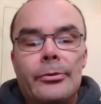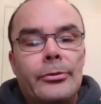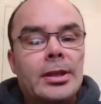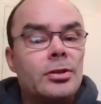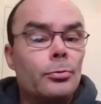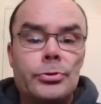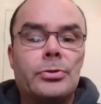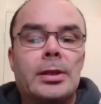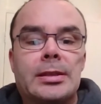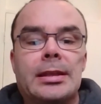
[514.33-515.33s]
This also
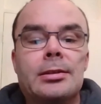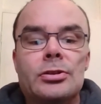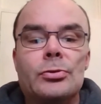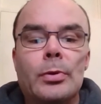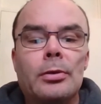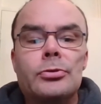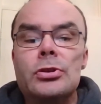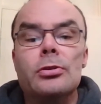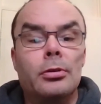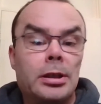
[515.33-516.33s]
extends as well to
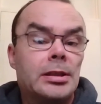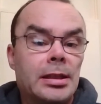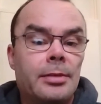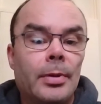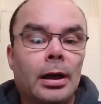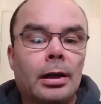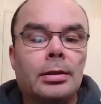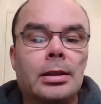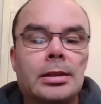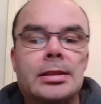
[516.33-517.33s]
your IT partners.